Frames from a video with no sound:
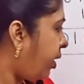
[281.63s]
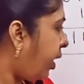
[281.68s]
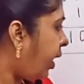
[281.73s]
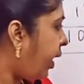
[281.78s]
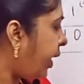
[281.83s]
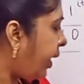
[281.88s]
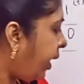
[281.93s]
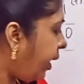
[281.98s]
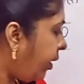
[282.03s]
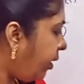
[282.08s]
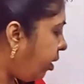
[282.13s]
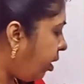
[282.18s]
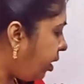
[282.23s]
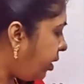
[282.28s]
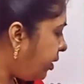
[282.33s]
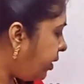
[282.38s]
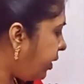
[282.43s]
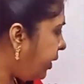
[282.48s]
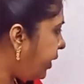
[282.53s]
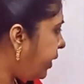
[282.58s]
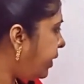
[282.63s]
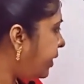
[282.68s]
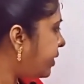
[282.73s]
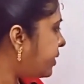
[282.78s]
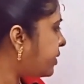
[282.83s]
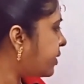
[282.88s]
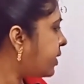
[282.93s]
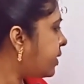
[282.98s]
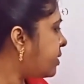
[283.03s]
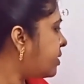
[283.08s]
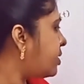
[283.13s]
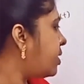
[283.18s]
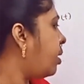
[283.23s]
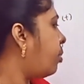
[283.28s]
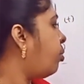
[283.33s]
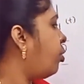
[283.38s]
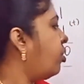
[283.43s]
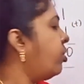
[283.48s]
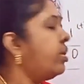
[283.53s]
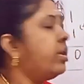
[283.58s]
I had already discussed
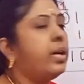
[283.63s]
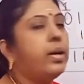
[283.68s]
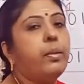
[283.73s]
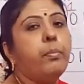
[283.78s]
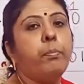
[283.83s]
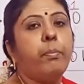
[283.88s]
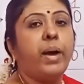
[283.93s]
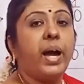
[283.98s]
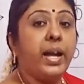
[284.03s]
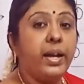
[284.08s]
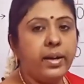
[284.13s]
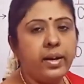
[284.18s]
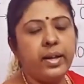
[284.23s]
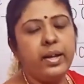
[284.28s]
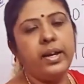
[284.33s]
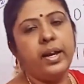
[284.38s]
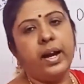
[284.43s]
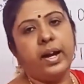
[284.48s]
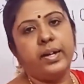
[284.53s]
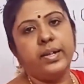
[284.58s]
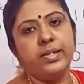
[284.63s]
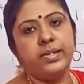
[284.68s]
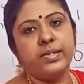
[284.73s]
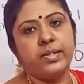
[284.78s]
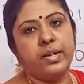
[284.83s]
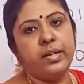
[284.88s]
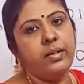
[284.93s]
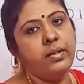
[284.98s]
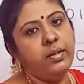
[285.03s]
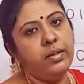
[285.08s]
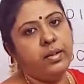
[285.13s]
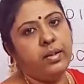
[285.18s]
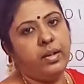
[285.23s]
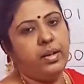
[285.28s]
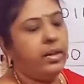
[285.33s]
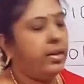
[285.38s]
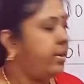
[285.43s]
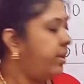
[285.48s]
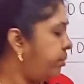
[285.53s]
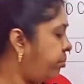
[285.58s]
about the binary addition
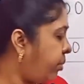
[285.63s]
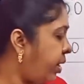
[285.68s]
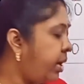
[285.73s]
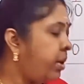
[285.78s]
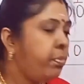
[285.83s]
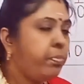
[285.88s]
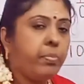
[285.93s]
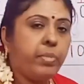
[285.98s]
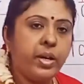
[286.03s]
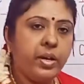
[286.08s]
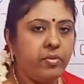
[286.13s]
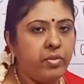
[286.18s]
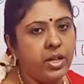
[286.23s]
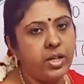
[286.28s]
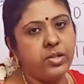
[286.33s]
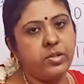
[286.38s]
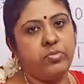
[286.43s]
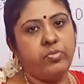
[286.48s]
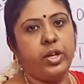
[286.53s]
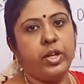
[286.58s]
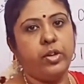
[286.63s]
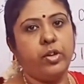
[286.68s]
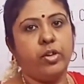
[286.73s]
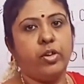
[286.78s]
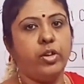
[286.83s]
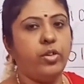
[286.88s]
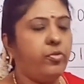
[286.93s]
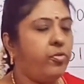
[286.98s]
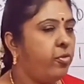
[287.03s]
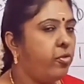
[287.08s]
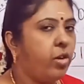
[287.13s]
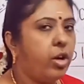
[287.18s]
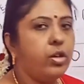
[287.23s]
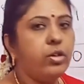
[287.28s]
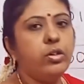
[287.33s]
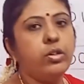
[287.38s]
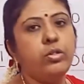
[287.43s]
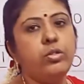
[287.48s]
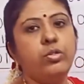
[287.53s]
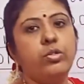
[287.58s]
in my previous video. If you
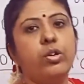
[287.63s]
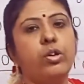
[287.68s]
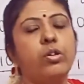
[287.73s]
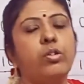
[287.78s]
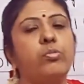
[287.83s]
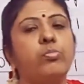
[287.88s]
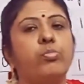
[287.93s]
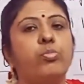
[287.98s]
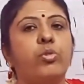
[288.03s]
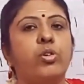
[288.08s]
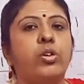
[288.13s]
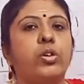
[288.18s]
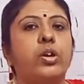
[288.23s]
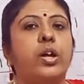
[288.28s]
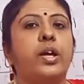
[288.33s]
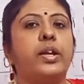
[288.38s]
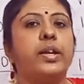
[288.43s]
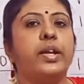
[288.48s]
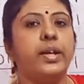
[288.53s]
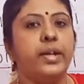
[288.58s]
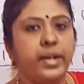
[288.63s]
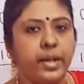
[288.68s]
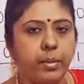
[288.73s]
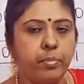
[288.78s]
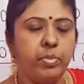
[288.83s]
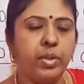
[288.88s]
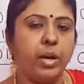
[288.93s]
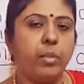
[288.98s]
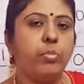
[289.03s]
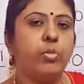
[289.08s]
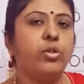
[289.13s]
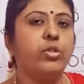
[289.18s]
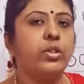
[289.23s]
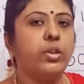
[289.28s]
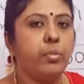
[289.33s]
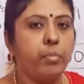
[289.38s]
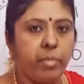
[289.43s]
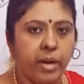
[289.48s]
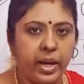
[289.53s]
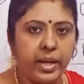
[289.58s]
want to know more or in depth about
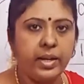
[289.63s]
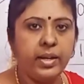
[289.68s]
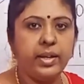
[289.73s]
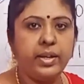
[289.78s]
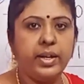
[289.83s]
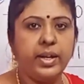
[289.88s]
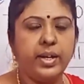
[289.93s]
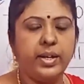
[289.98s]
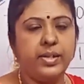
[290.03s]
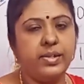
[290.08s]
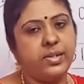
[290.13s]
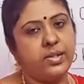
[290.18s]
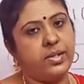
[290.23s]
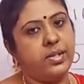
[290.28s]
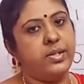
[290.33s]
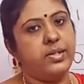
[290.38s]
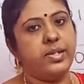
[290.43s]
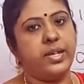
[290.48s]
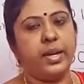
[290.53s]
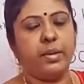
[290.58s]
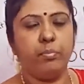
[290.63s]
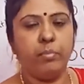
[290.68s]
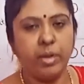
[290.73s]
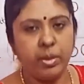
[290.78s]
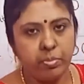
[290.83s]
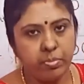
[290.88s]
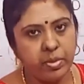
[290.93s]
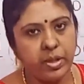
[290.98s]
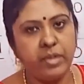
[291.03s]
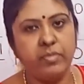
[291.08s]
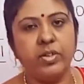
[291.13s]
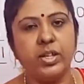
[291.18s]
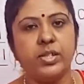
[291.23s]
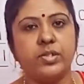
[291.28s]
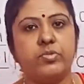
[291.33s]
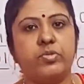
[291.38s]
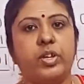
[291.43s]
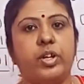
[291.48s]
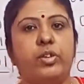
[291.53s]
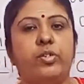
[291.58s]
the binary addition, check my
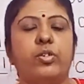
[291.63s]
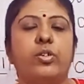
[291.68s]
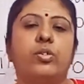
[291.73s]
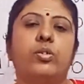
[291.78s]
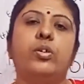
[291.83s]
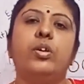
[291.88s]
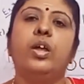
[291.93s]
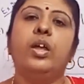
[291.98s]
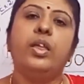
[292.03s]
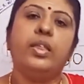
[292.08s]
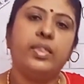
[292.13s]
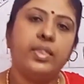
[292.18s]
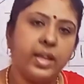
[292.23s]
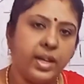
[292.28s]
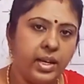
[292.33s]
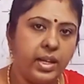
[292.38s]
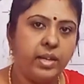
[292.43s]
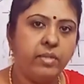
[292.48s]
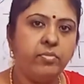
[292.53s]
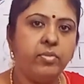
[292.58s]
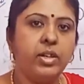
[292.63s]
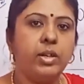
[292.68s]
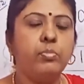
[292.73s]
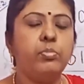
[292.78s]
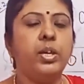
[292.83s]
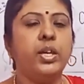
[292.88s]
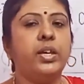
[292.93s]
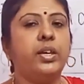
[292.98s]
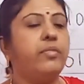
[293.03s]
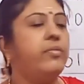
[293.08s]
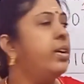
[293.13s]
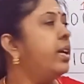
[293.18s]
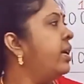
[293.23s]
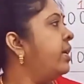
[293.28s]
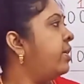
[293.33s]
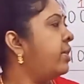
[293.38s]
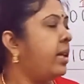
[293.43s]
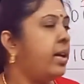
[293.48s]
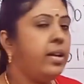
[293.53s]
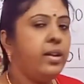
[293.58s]
previous video. The link will be given
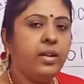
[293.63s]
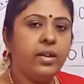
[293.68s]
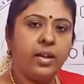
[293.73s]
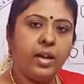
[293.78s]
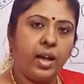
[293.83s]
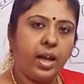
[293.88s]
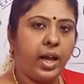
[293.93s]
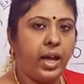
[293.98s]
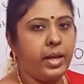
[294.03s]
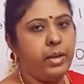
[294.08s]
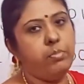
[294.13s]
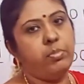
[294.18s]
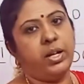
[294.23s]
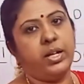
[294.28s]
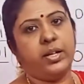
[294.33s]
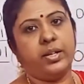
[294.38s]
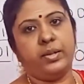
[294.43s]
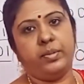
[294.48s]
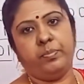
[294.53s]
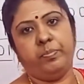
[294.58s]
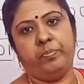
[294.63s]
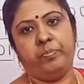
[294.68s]
in the I button.